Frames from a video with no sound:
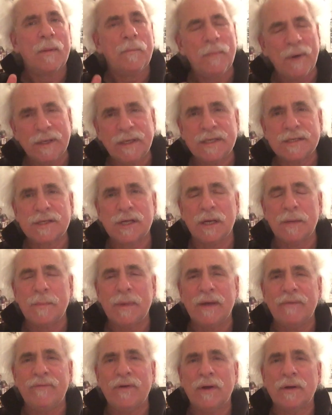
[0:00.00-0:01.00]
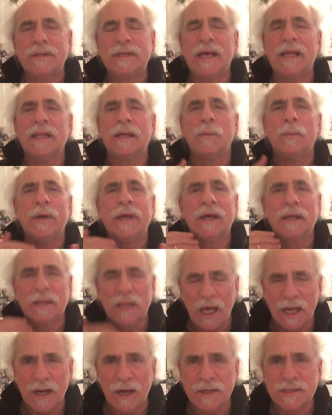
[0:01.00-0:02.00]
Monday's going to be a very telling week. A
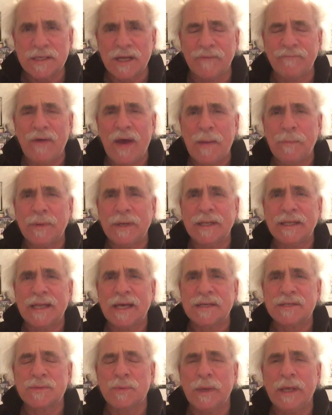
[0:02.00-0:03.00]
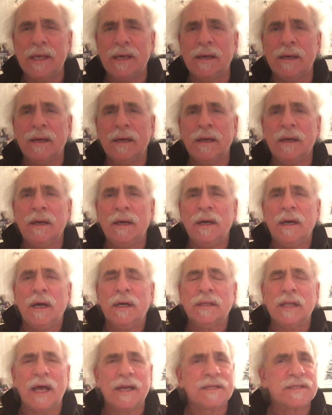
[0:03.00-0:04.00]
lot of stuff happening next week.
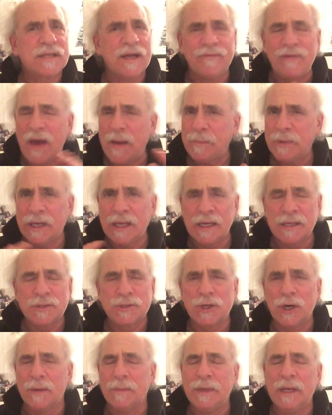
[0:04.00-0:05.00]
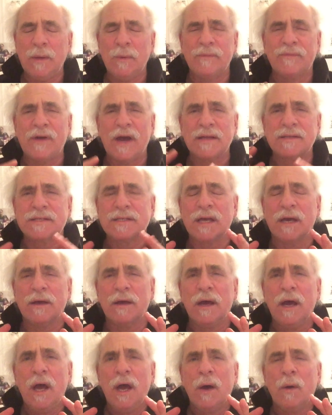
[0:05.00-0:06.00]
A lot of stuff happening in Germany. We've got
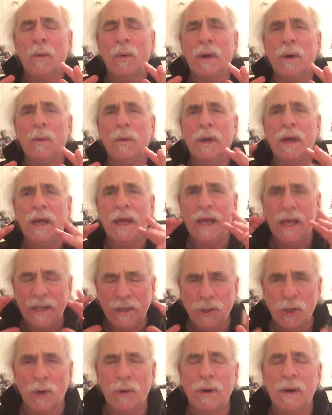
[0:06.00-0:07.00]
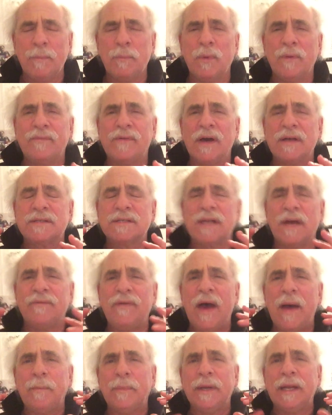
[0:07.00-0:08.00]
stuff in Europe. We've got stuff
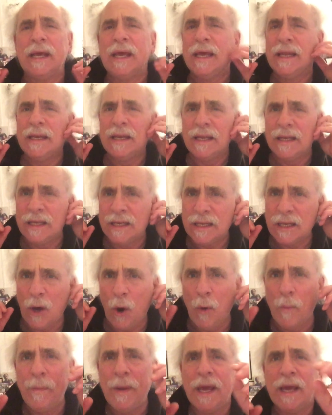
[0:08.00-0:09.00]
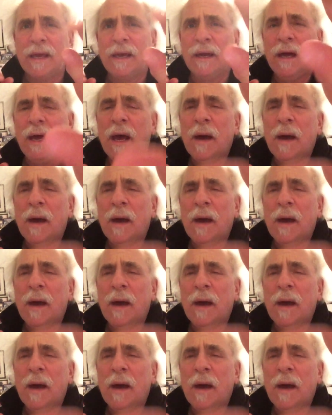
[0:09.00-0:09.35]
happening in the OPEC,